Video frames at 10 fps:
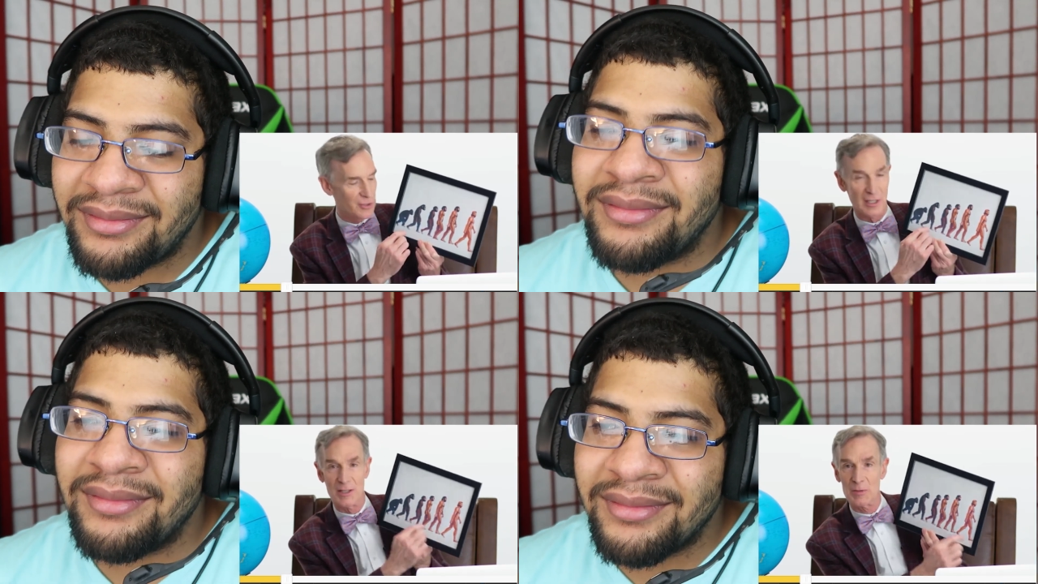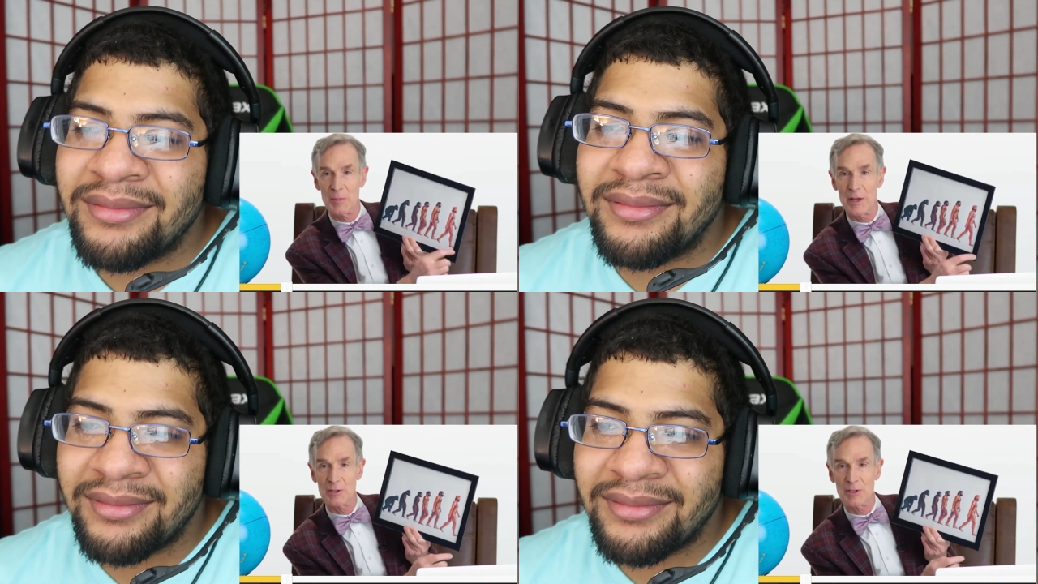Speaker 1: seen this
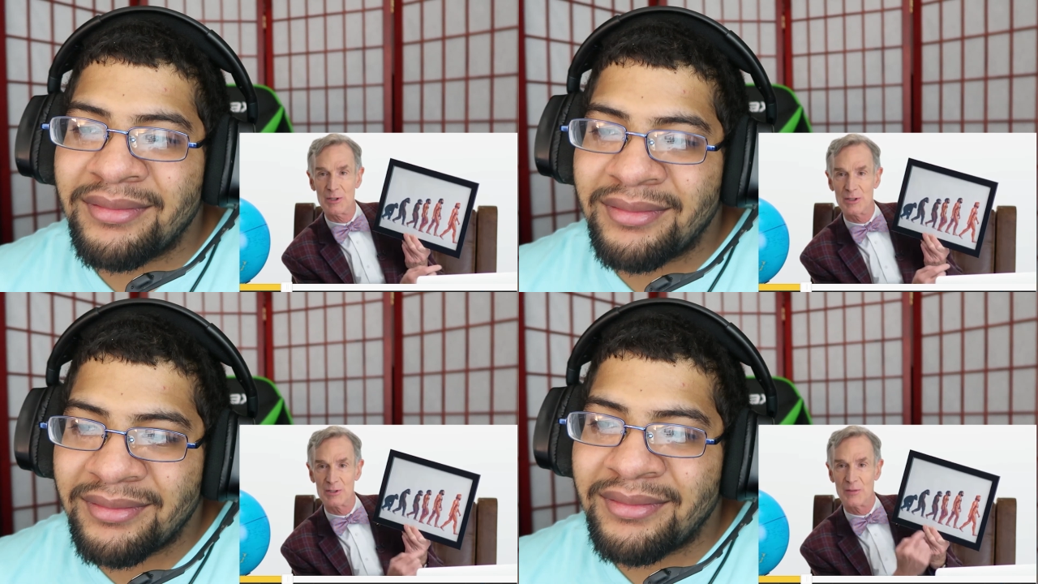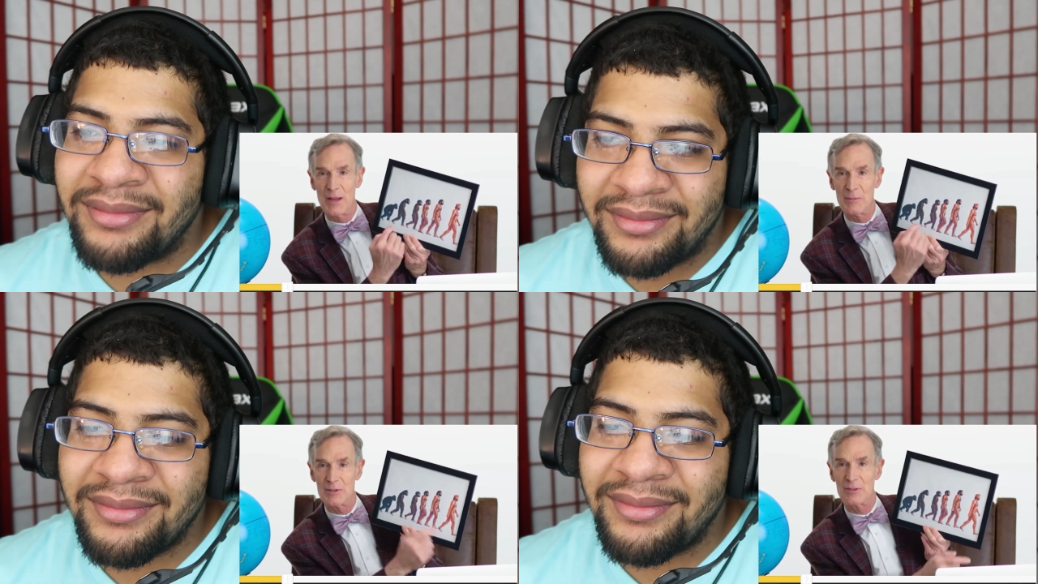picture, this
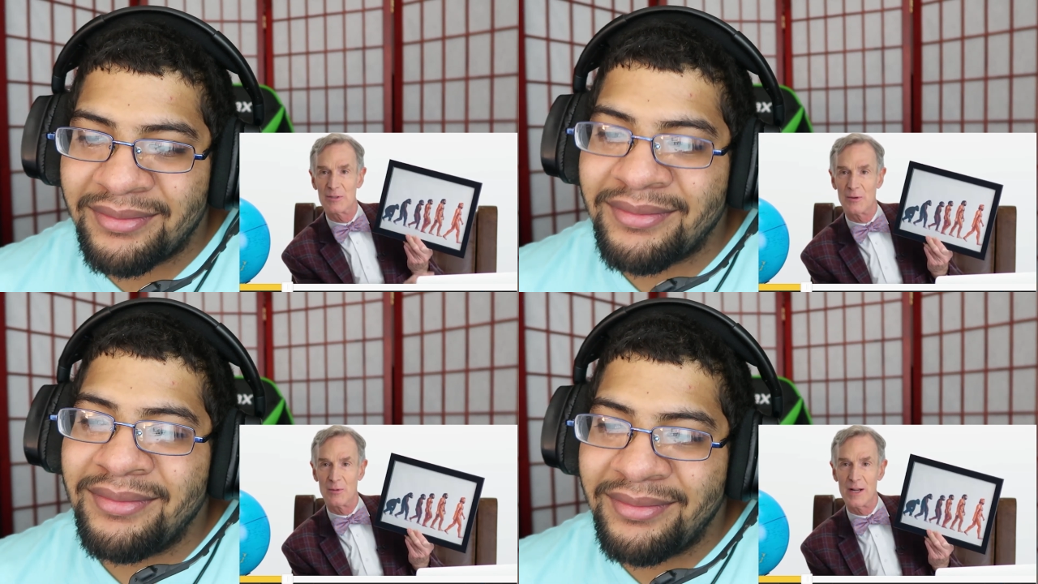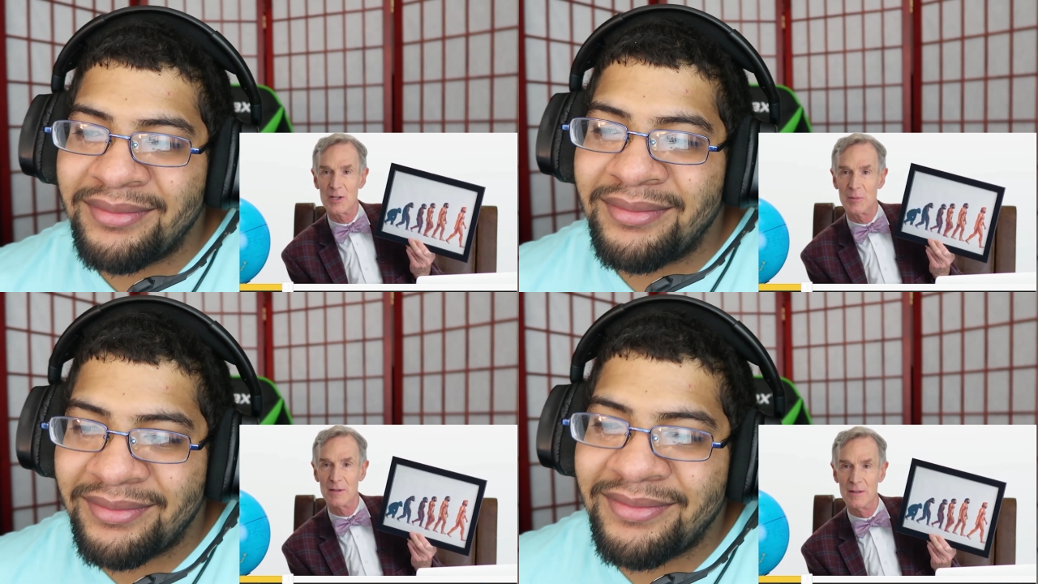famous
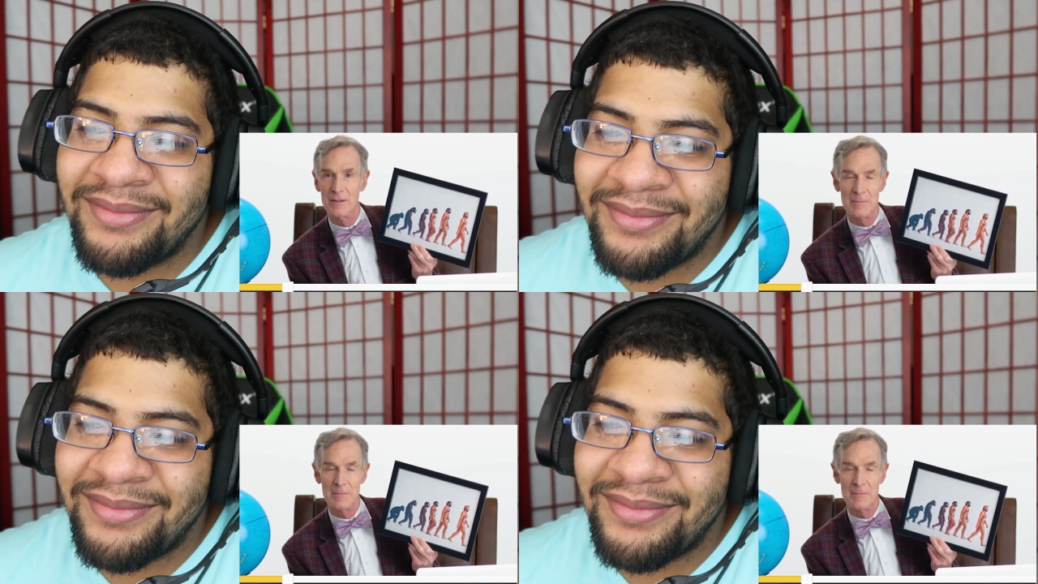arrangement